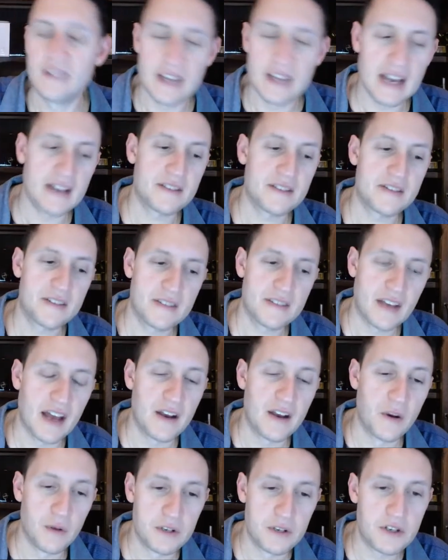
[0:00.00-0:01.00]
Yes,
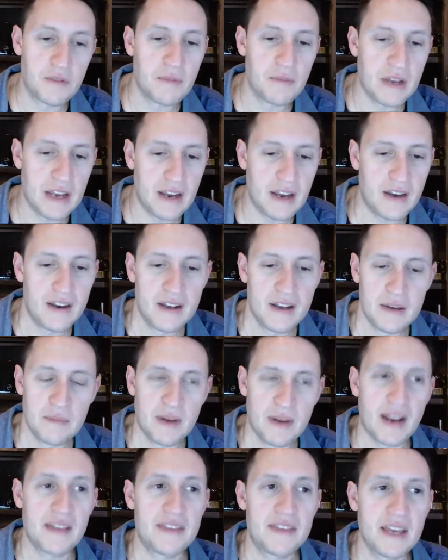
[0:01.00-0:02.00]
I know what you mean,
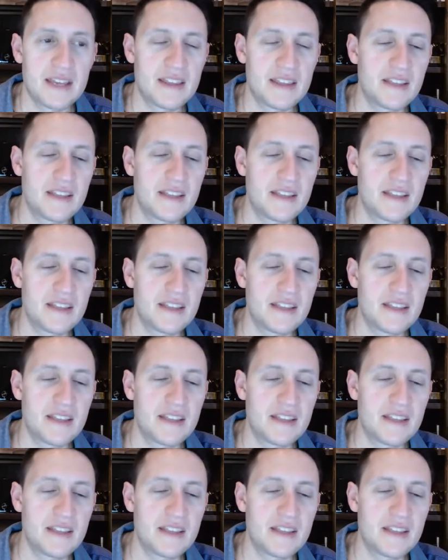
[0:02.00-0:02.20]
but I think